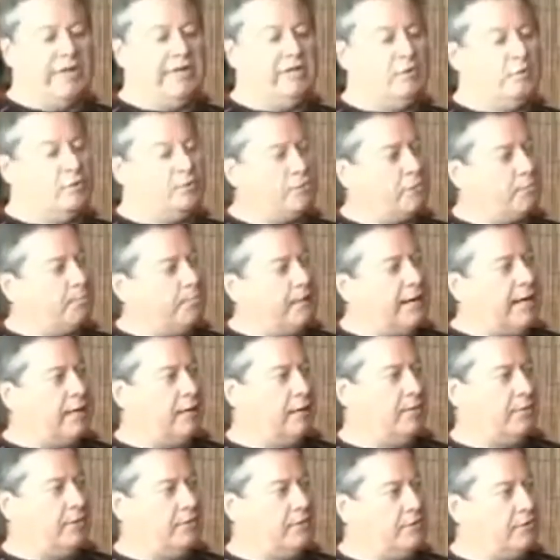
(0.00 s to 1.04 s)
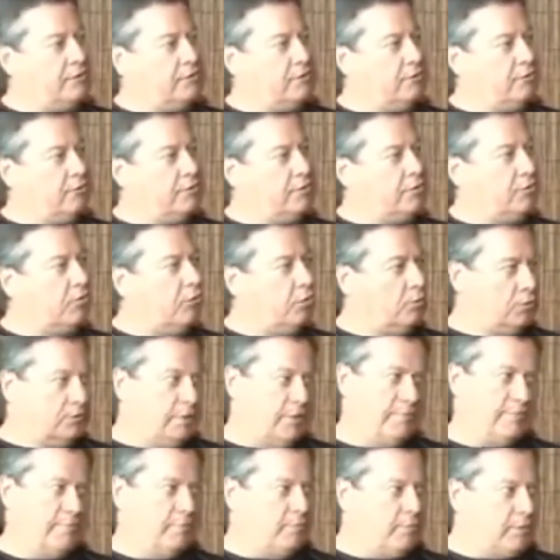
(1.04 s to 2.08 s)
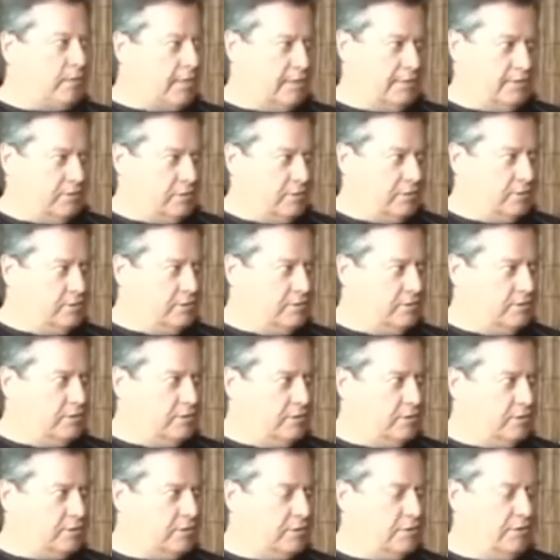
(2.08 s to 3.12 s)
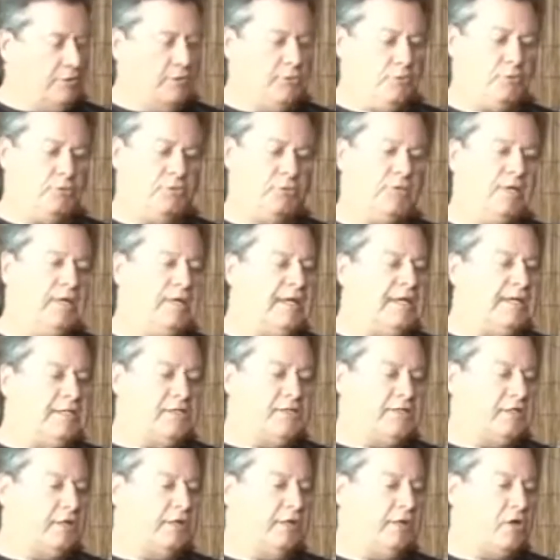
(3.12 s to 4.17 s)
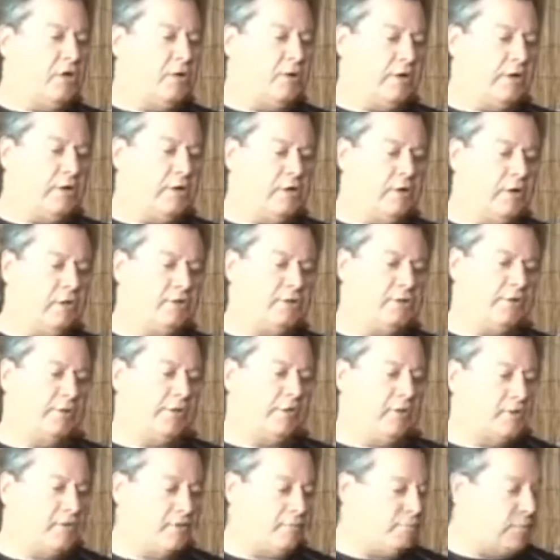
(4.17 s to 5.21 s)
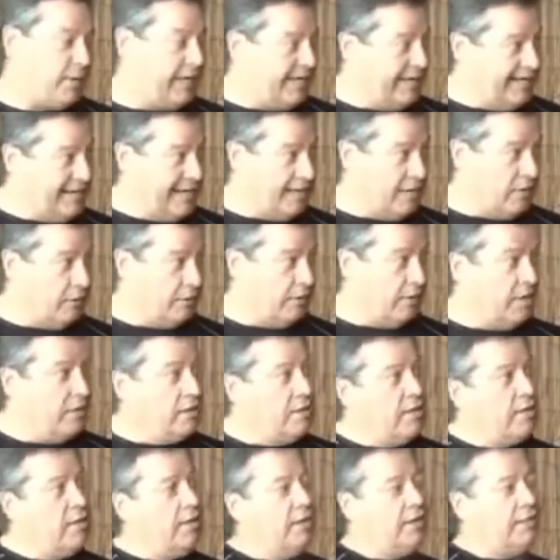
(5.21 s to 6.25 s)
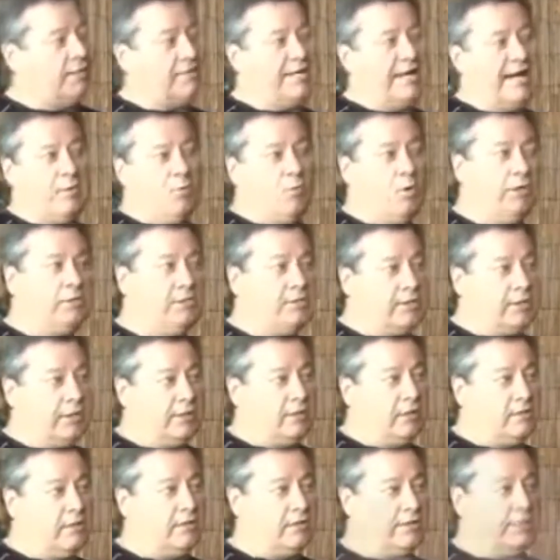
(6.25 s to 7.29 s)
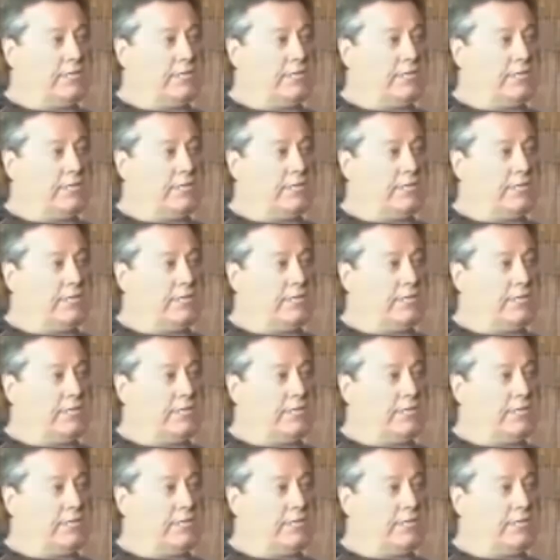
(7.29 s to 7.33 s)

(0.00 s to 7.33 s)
use are polymers, so it's a whole different process. It doesn't use silicone at all, so it doesn't break down. It's not one sealer, it's